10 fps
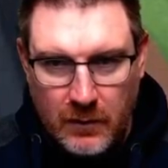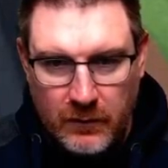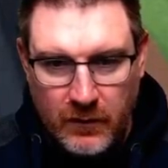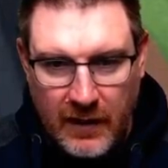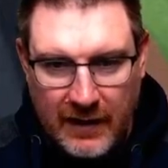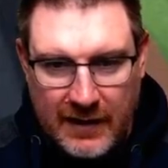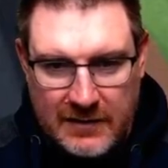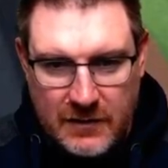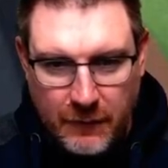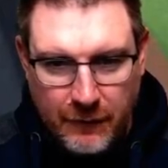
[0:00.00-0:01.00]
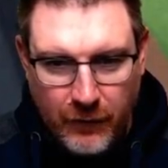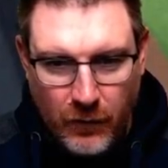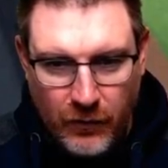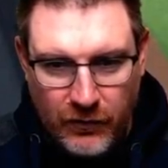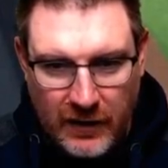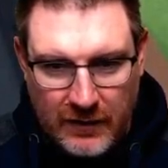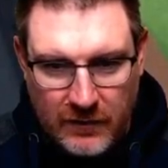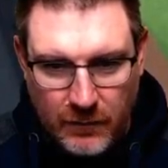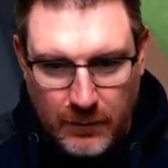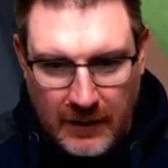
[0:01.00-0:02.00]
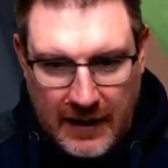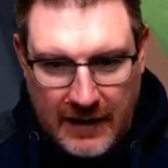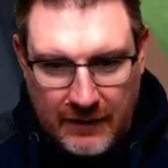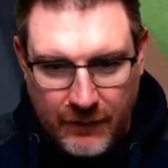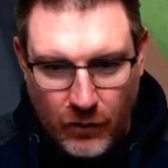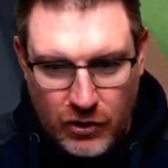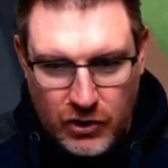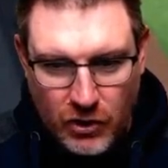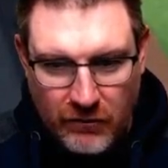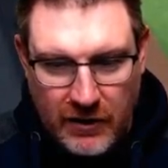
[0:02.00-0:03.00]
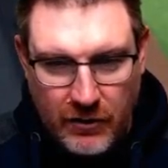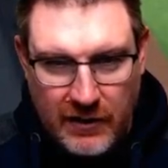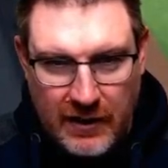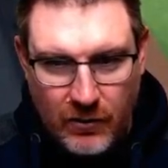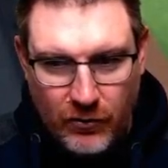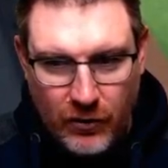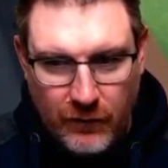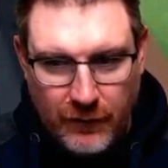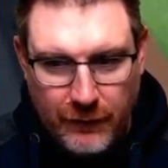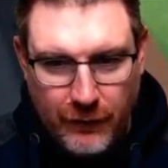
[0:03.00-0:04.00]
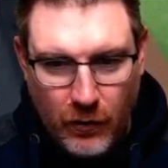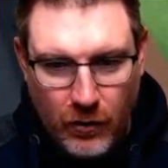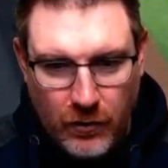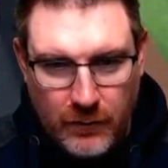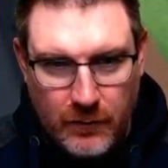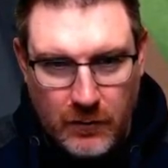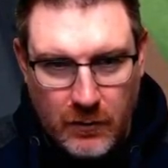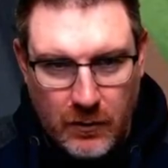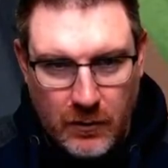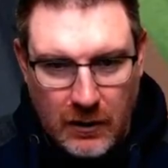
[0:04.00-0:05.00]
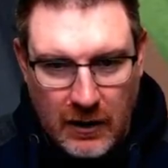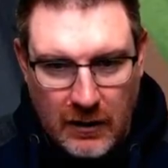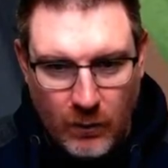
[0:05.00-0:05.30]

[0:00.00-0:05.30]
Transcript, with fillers: So that gets the fourth into play for Chourio now, who's 0 for 4. A